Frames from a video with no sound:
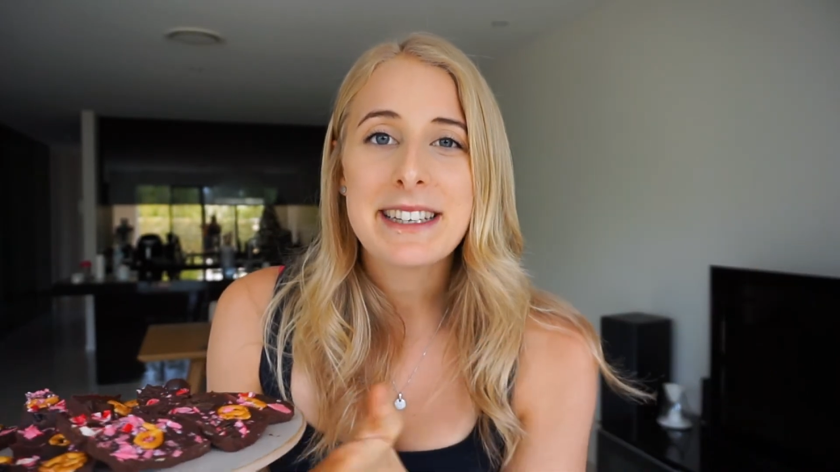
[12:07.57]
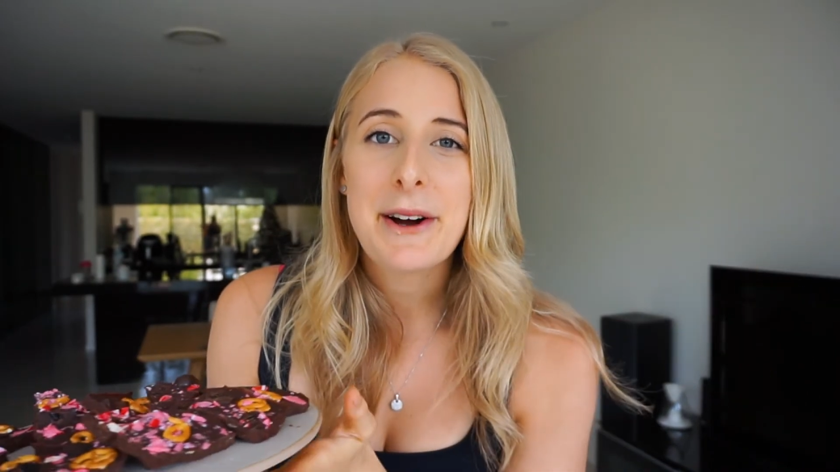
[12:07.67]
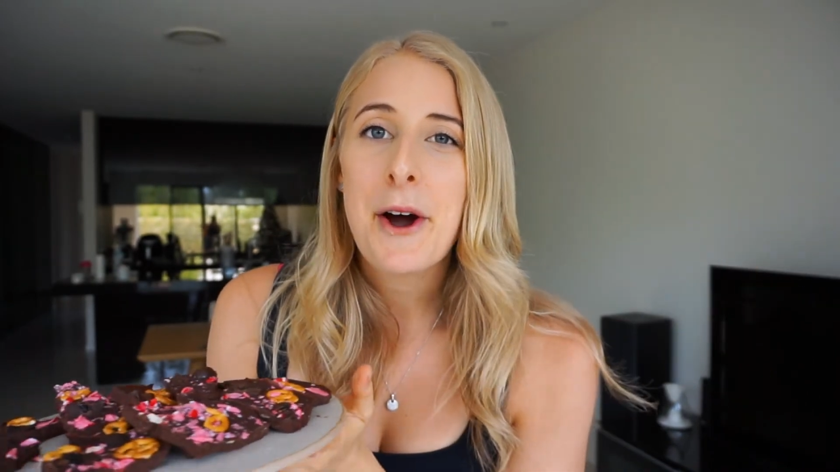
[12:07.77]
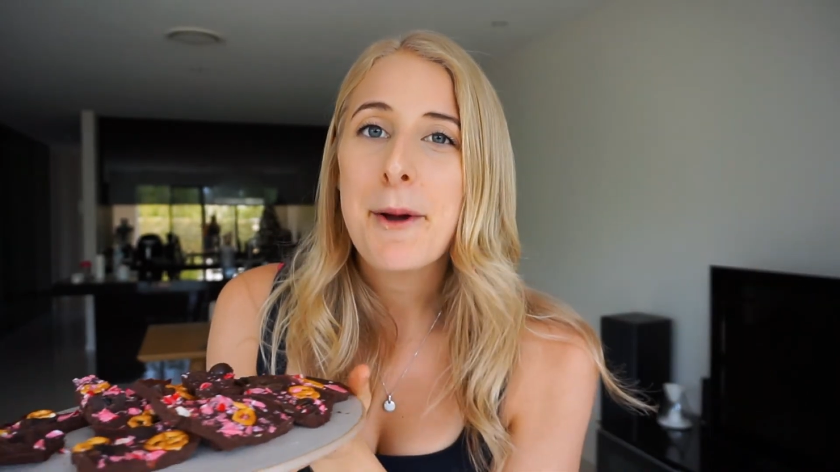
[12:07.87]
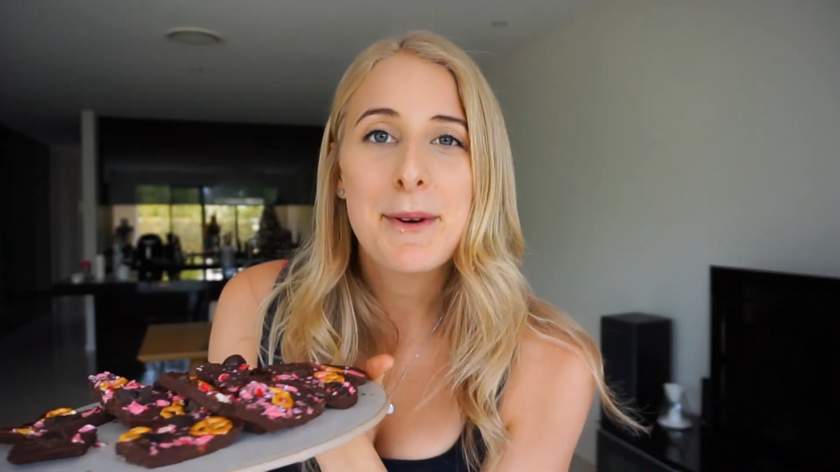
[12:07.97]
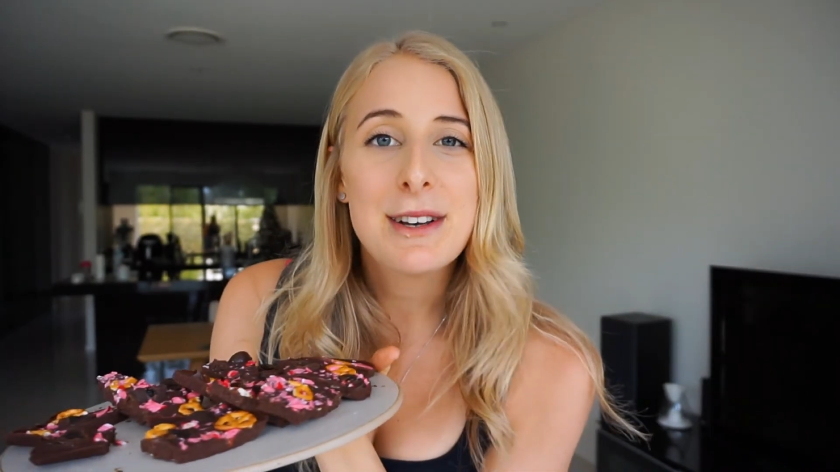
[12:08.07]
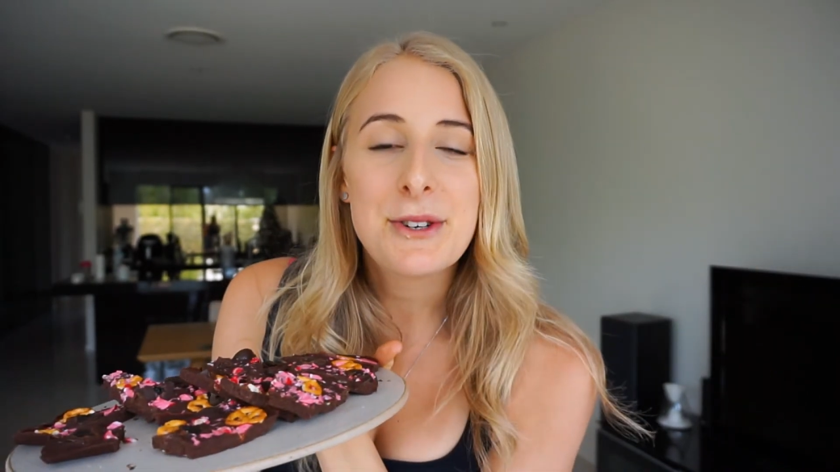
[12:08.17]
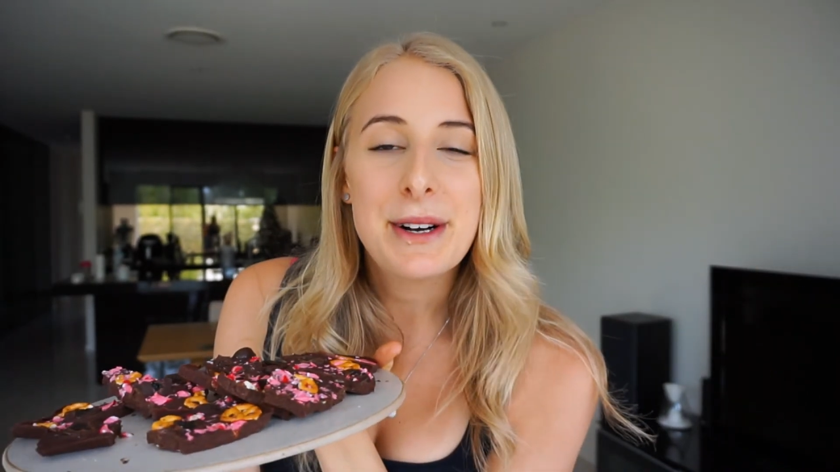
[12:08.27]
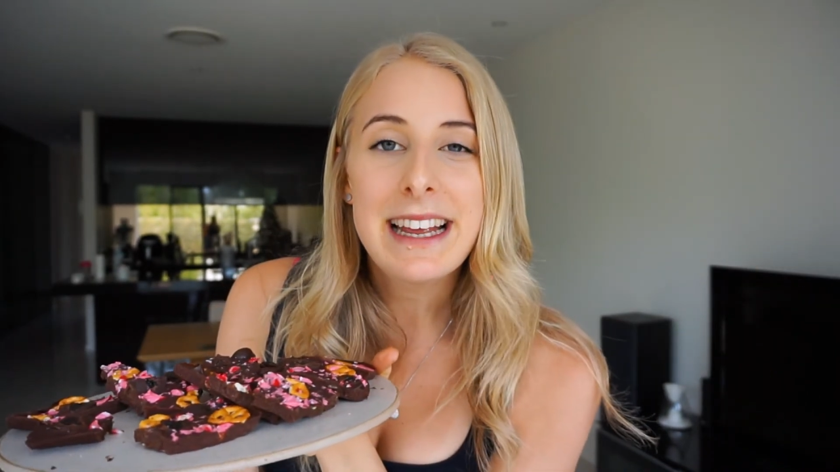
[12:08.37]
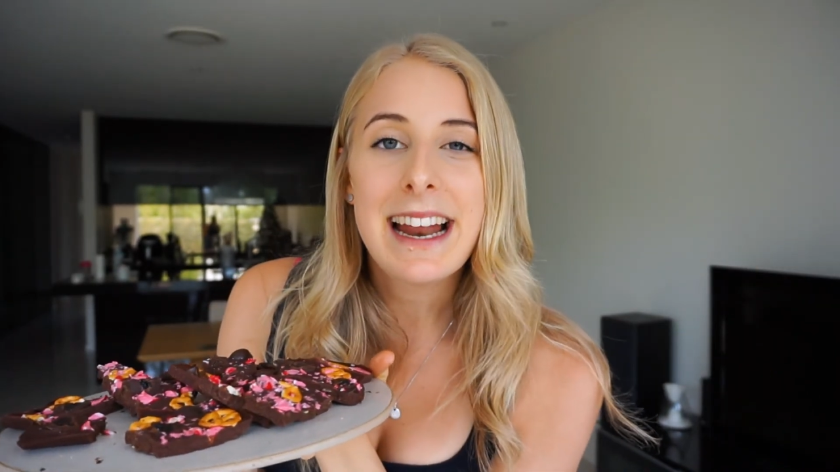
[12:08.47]
I hope you
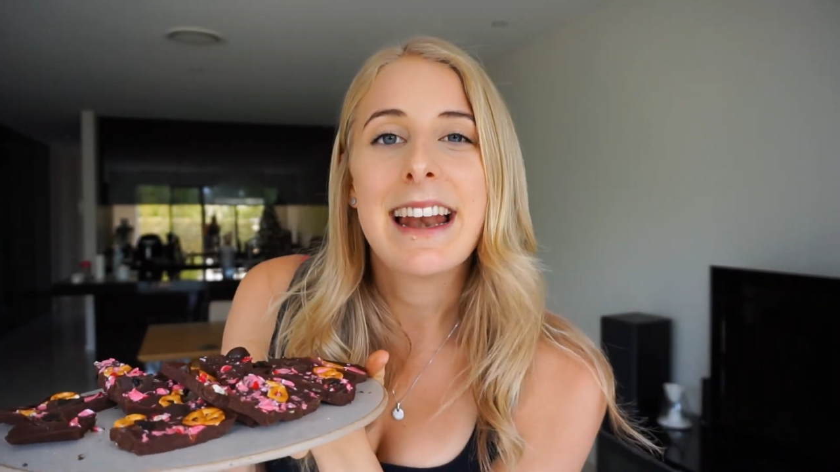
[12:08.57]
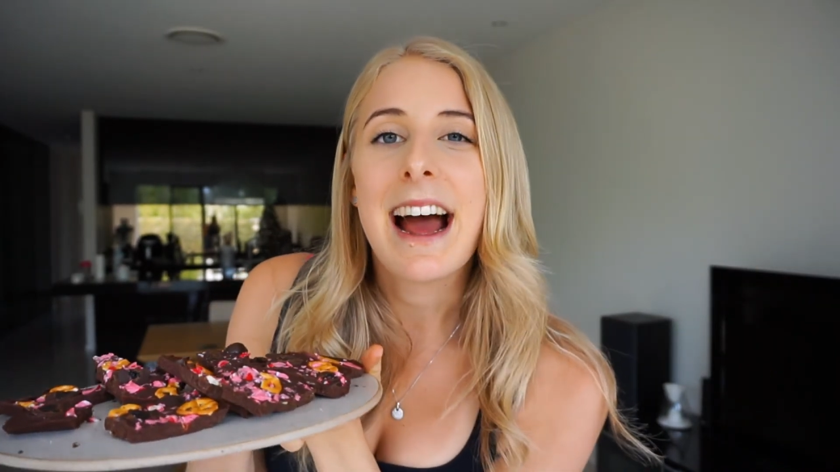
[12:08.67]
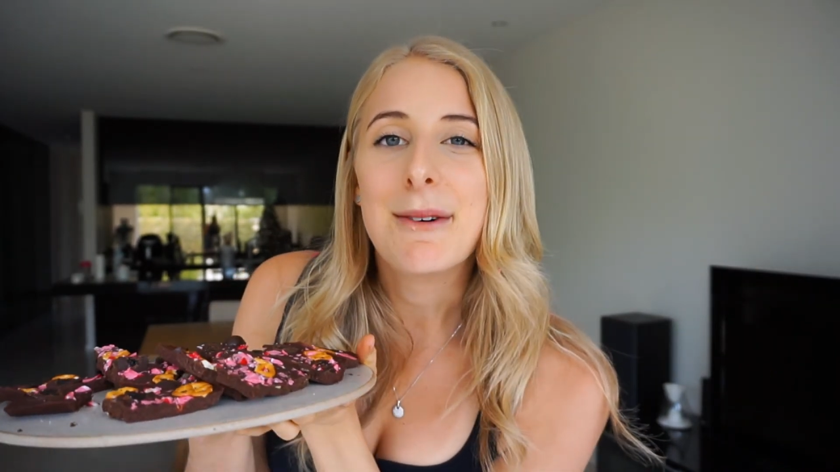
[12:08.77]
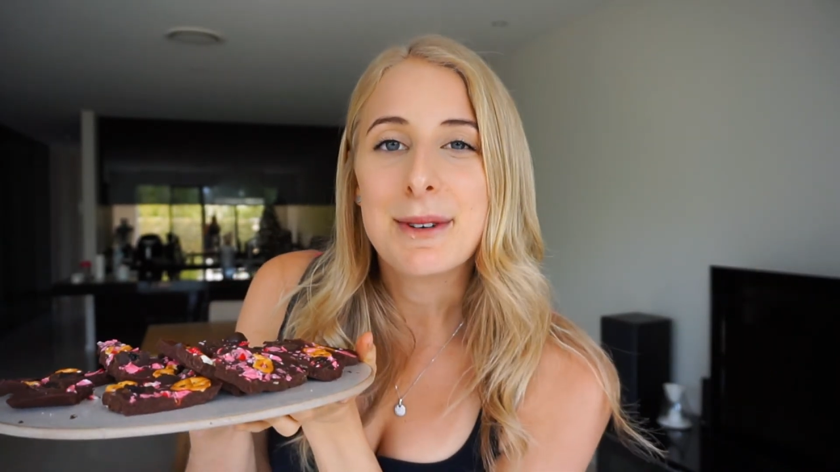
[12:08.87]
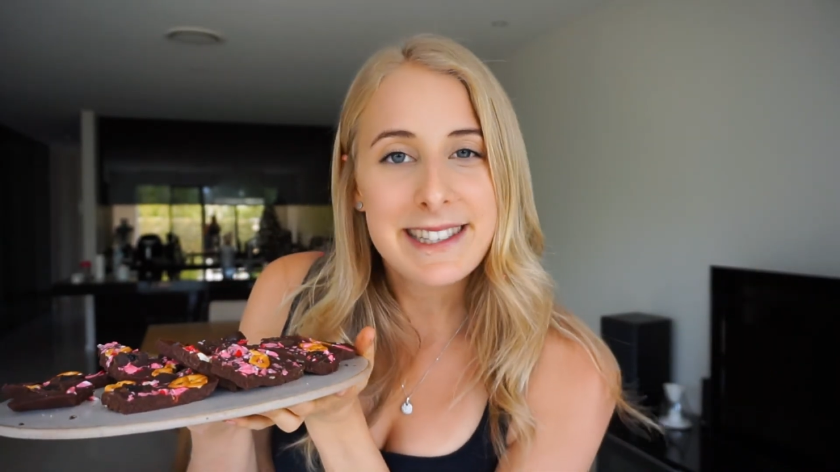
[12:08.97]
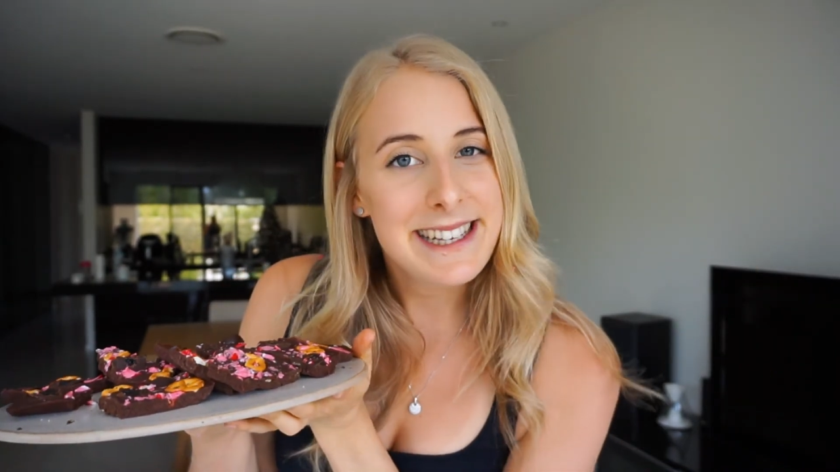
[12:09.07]
enjoyed it, and I will